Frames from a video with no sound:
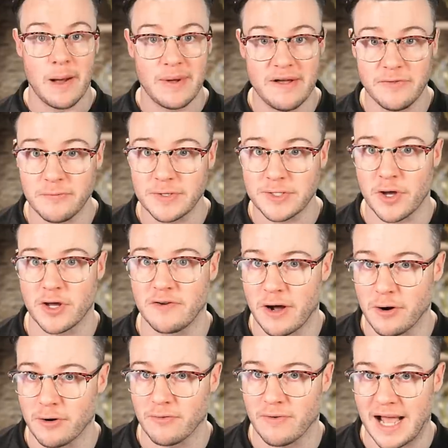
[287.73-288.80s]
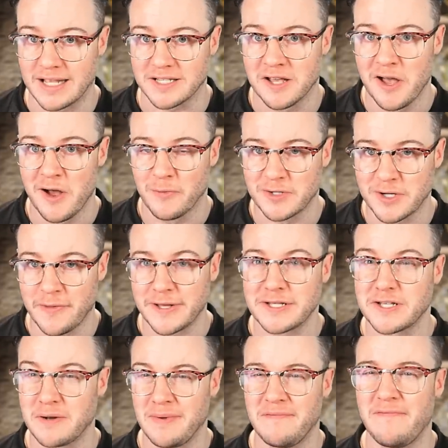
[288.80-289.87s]
And we have the return of Alcaraz, which I think
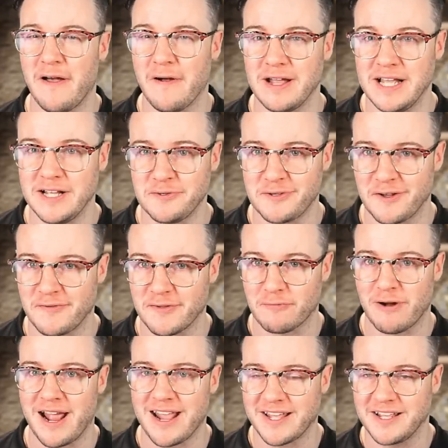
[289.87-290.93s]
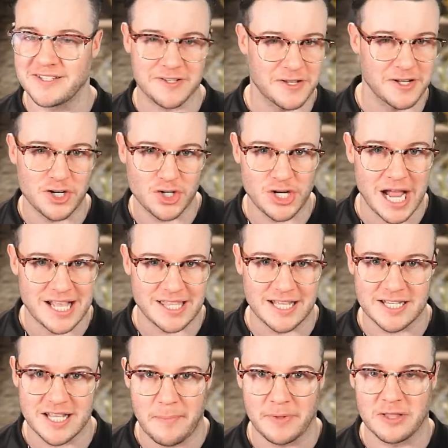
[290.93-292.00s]
is going to be very interesting for the rankings. It's going to shake
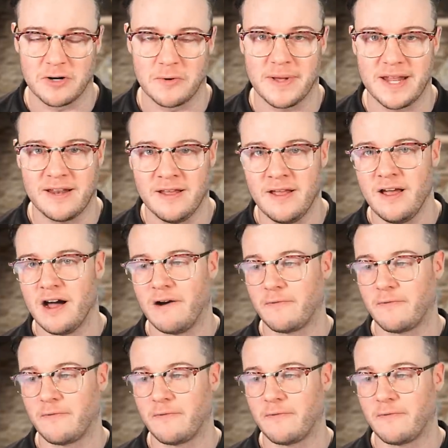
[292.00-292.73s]
things up a little bit.